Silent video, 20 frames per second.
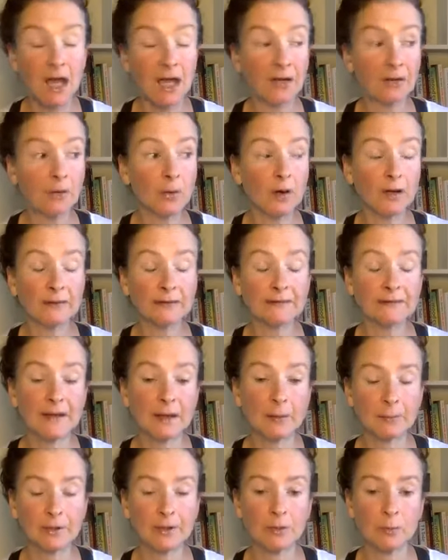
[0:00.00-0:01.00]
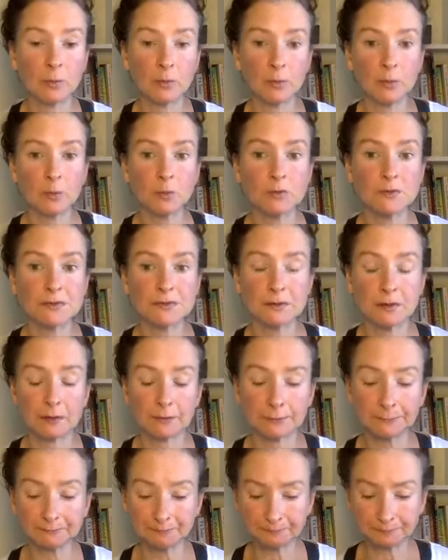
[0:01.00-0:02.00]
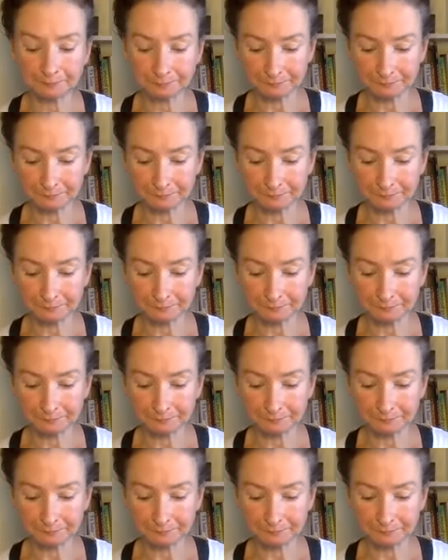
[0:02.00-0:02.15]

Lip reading: and not only that, but it will also